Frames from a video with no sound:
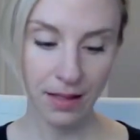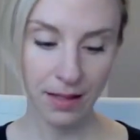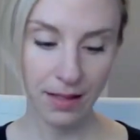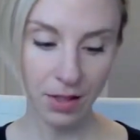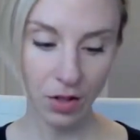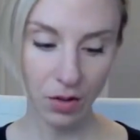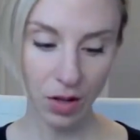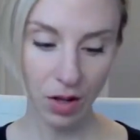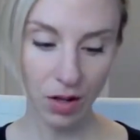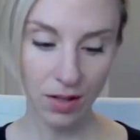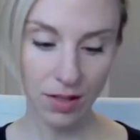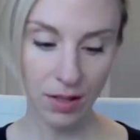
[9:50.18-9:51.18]
So
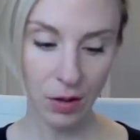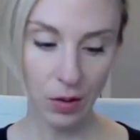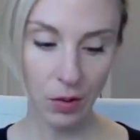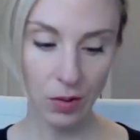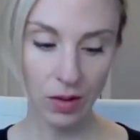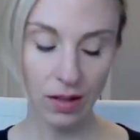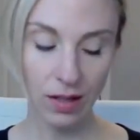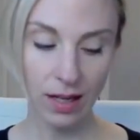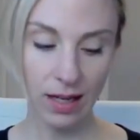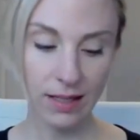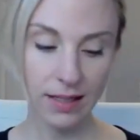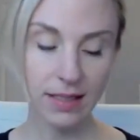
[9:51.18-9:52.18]
also,
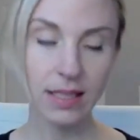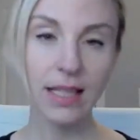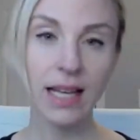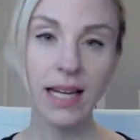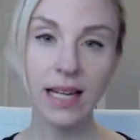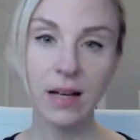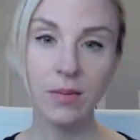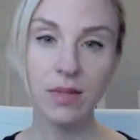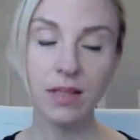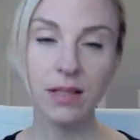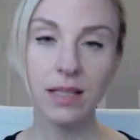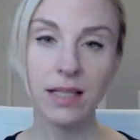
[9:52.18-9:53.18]
selenium
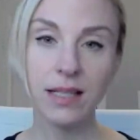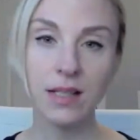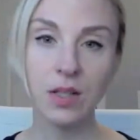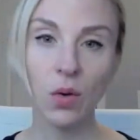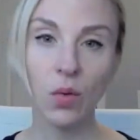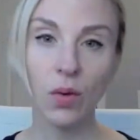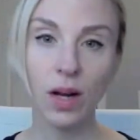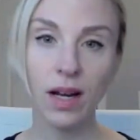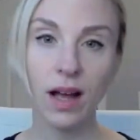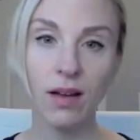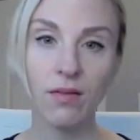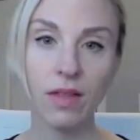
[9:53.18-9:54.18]
is
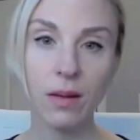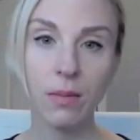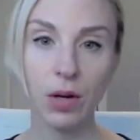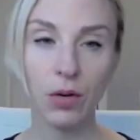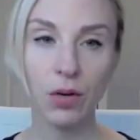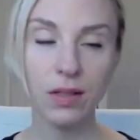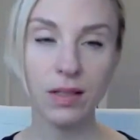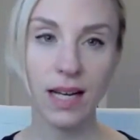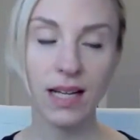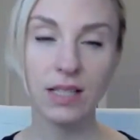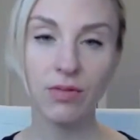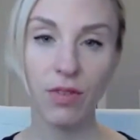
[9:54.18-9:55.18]
one of the minerals
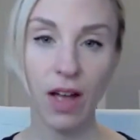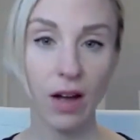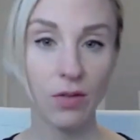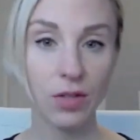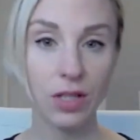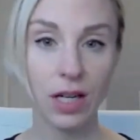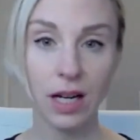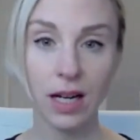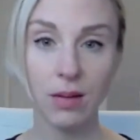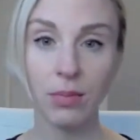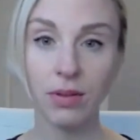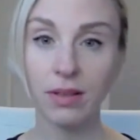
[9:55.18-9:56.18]
that is found
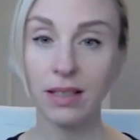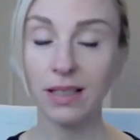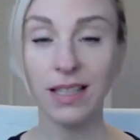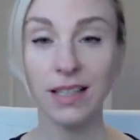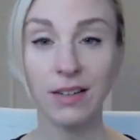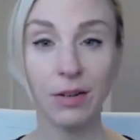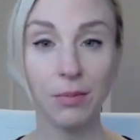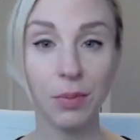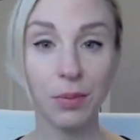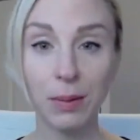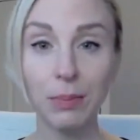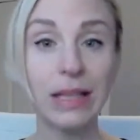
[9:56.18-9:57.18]
in
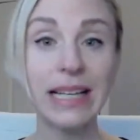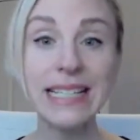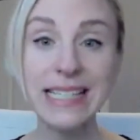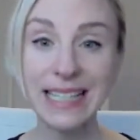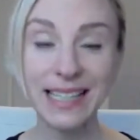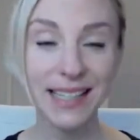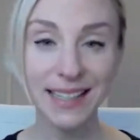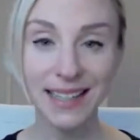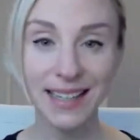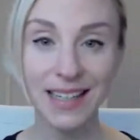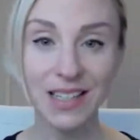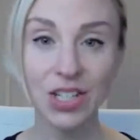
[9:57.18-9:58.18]

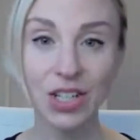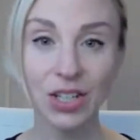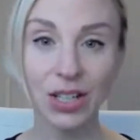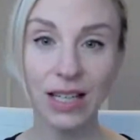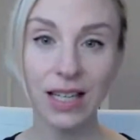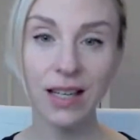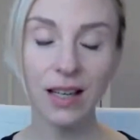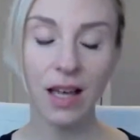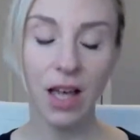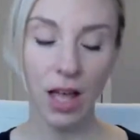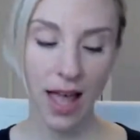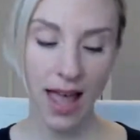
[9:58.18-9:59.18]
plenty in turkey.
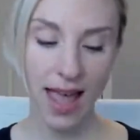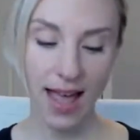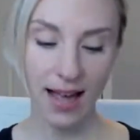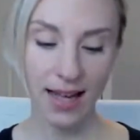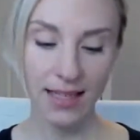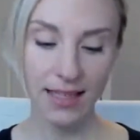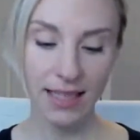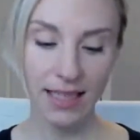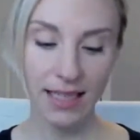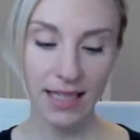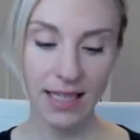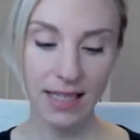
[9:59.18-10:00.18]
And
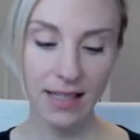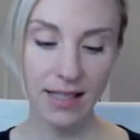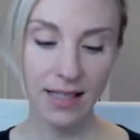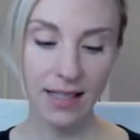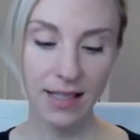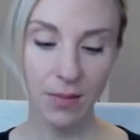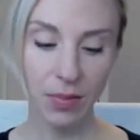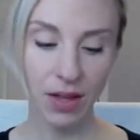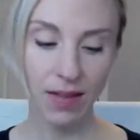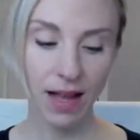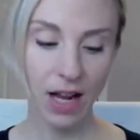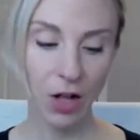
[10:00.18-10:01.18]
it is
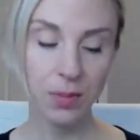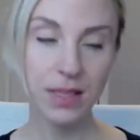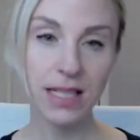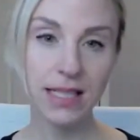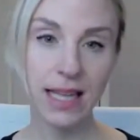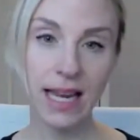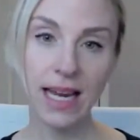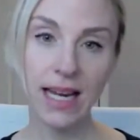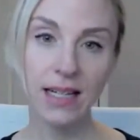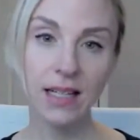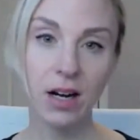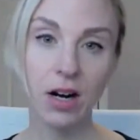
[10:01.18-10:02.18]
something that helps us
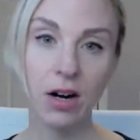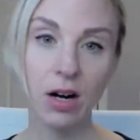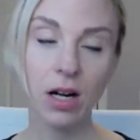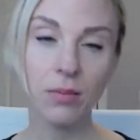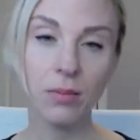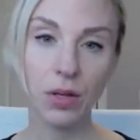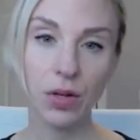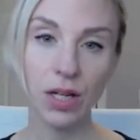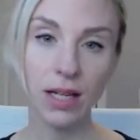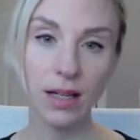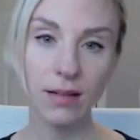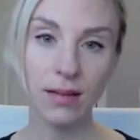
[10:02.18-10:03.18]
aid our
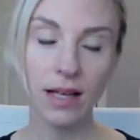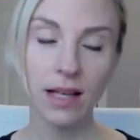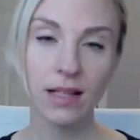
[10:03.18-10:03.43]
immunity.